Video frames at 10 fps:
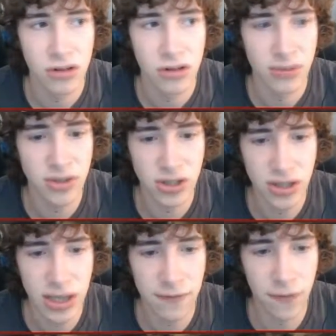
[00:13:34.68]
I'm just going
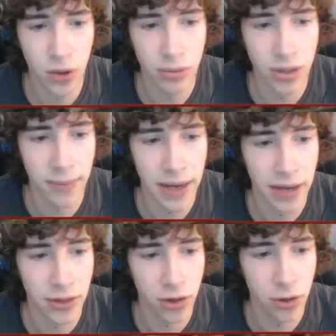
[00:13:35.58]
to keep following the
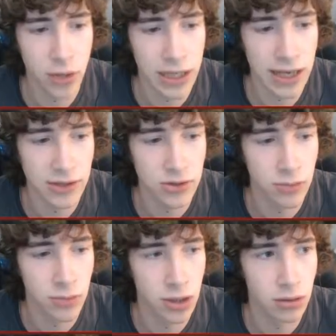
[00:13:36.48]
path and hope we get
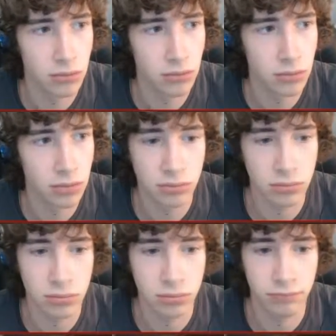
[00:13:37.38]
somewhere.
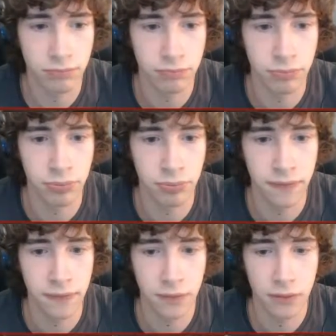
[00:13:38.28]

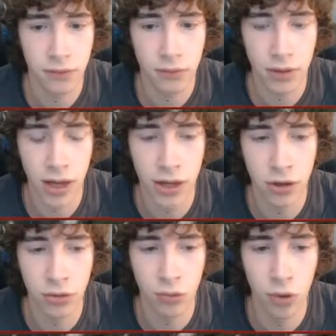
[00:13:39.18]
Pfft. I
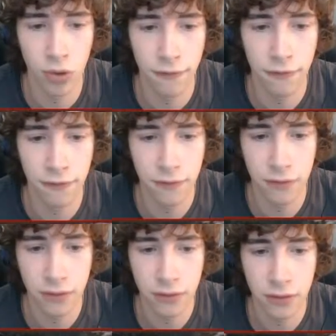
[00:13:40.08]
heard a wolf.
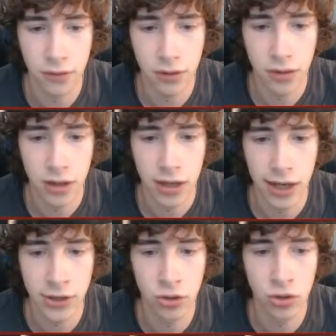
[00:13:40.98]

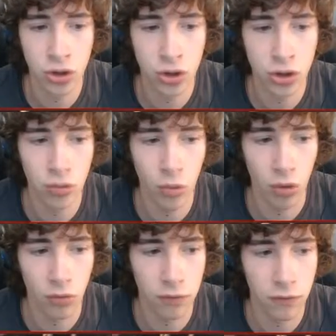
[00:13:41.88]
I done heard a
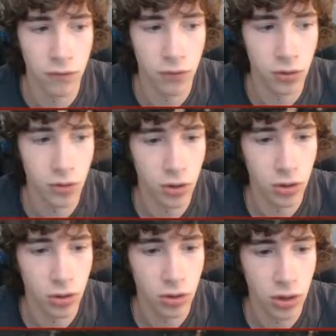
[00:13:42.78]
wolf.
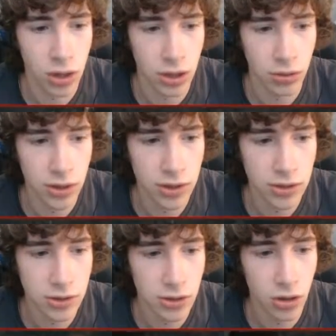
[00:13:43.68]
Can I go in this?
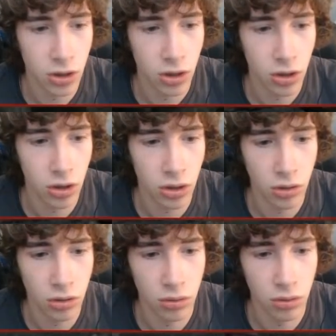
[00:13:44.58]
Oh.